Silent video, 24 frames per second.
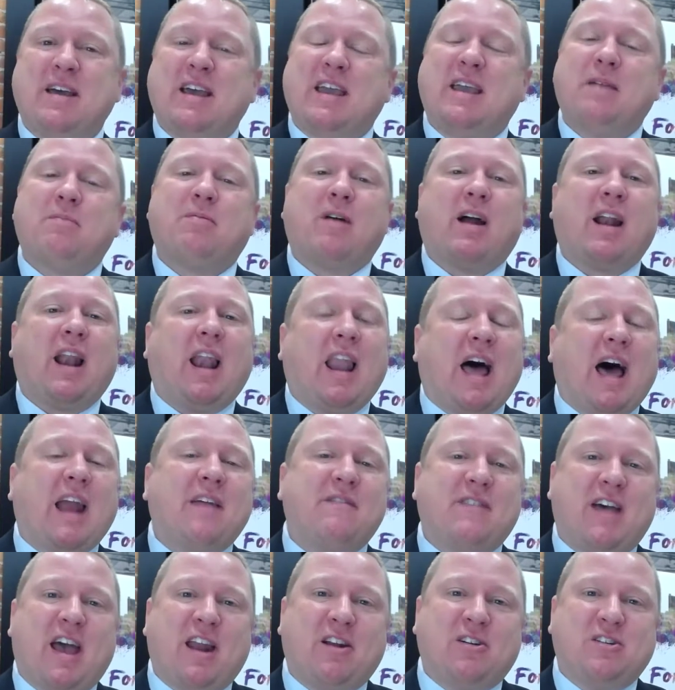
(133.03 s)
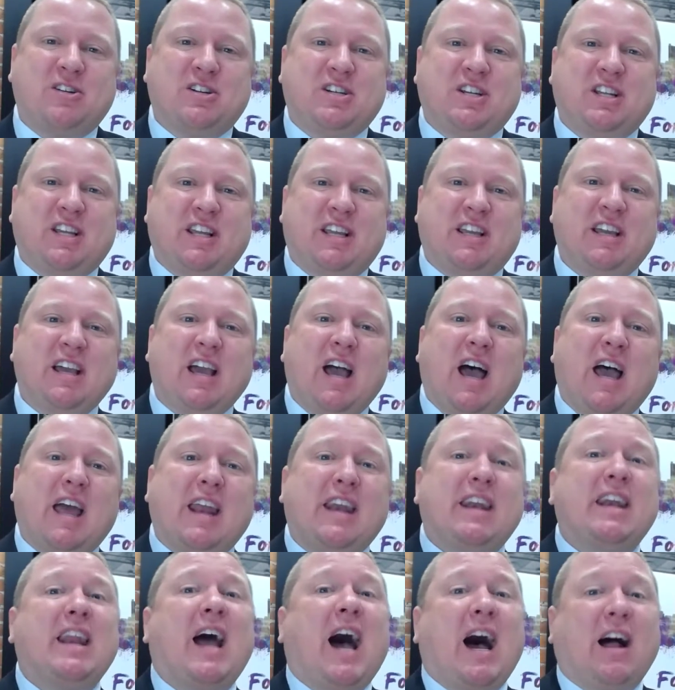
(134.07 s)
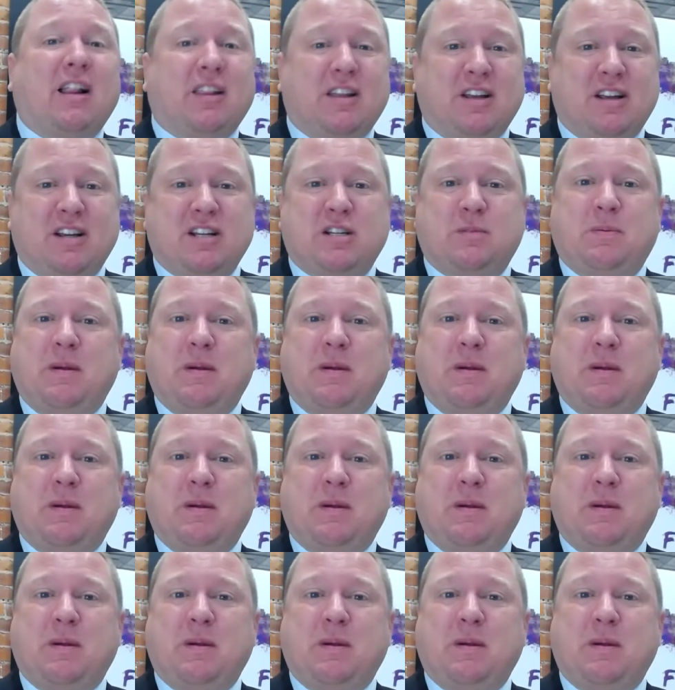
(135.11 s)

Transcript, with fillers: He brought a lot of energy and knowledge,